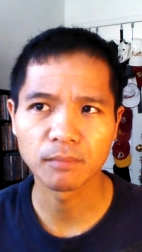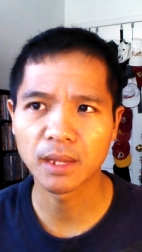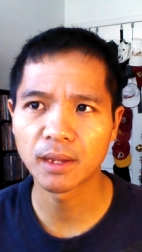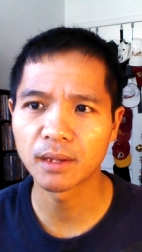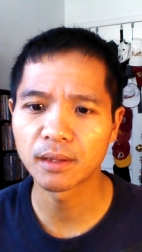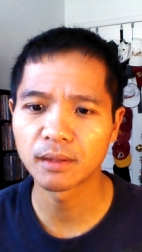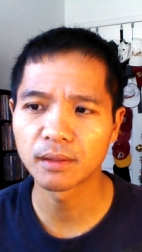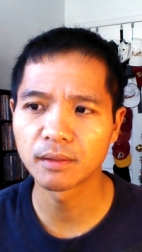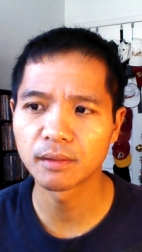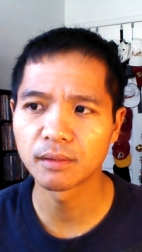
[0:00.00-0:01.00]

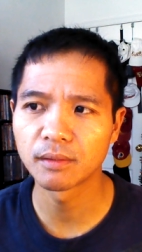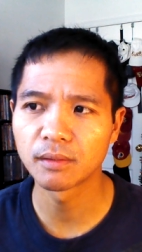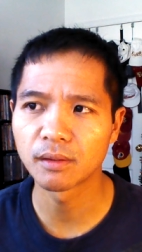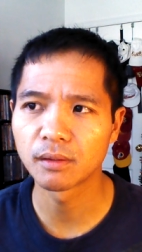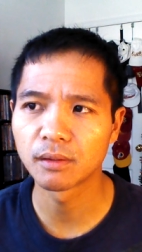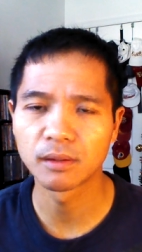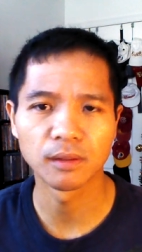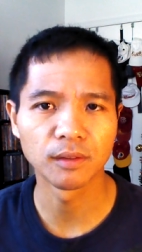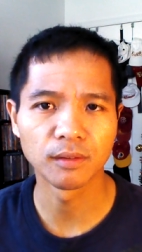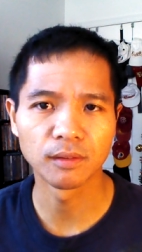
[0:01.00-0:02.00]
And
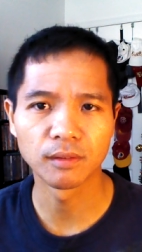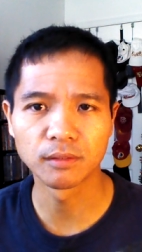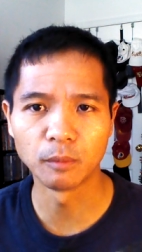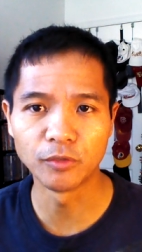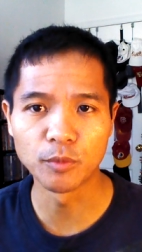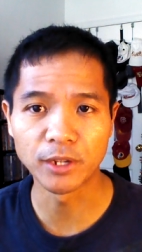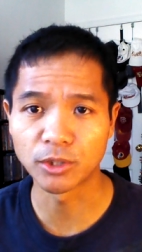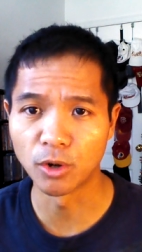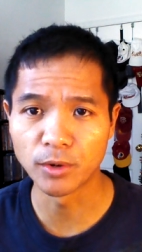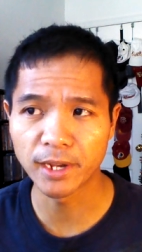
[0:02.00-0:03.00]
some of you make
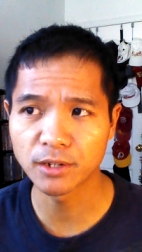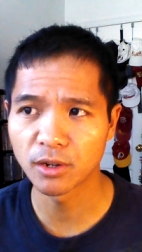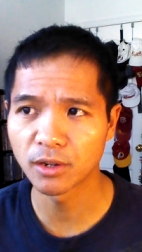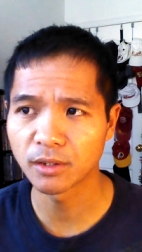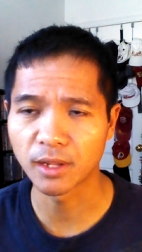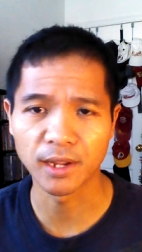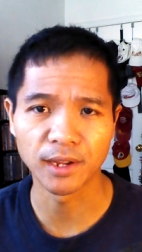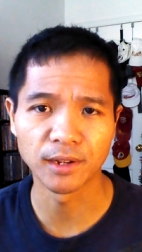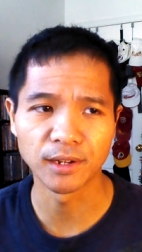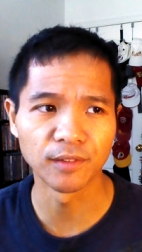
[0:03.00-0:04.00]
your own eggnog,
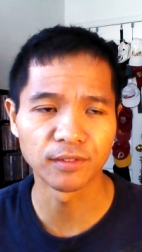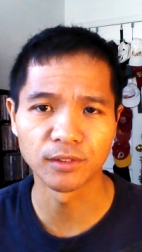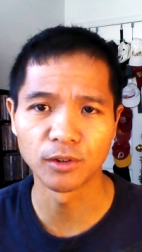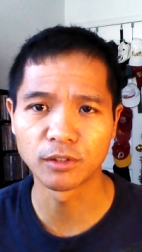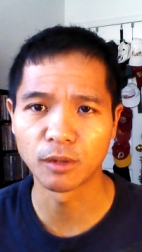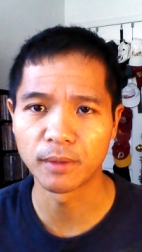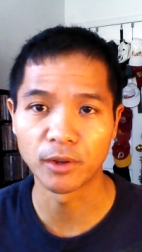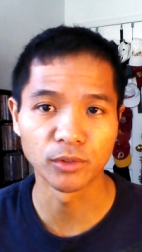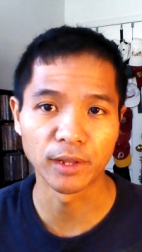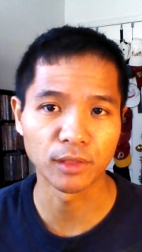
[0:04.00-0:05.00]
and if so, tell me how
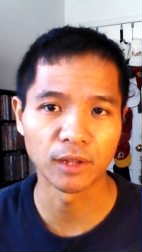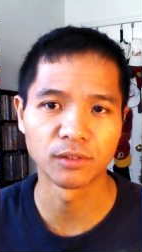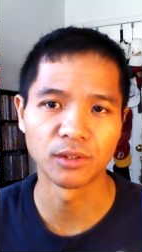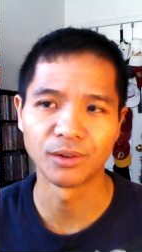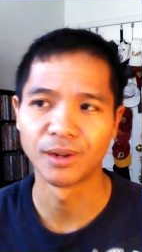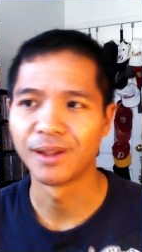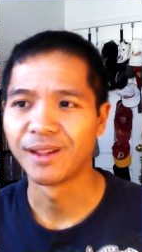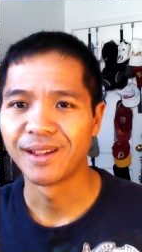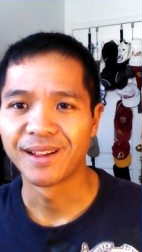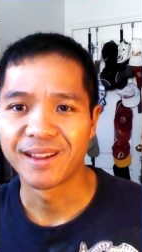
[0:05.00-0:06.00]
you like that too.
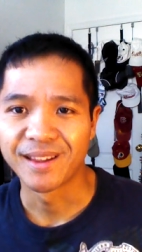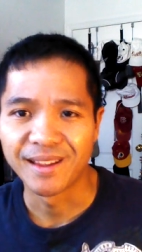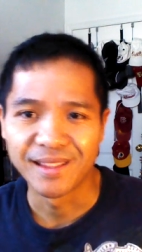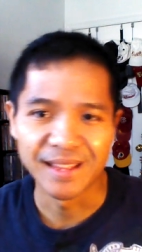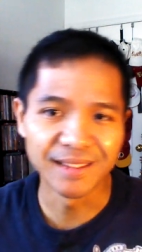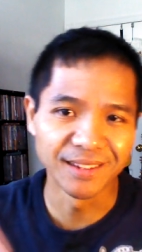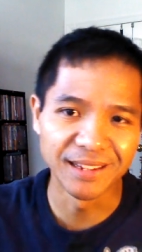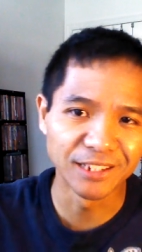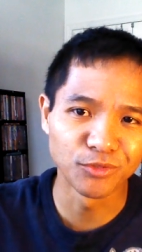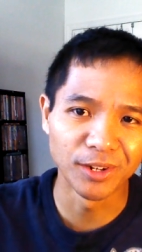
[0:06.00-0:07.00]
That's
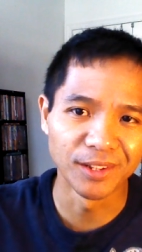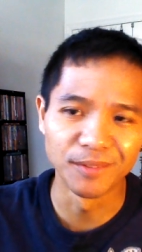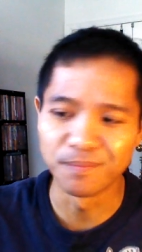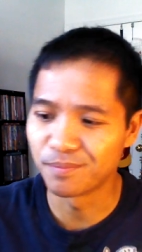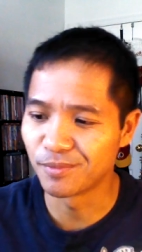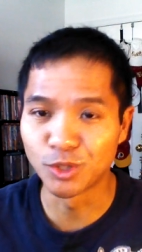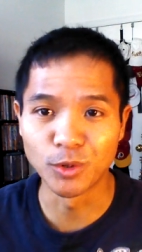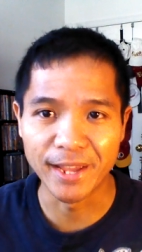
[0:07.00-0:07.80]
it, I just wanted to do an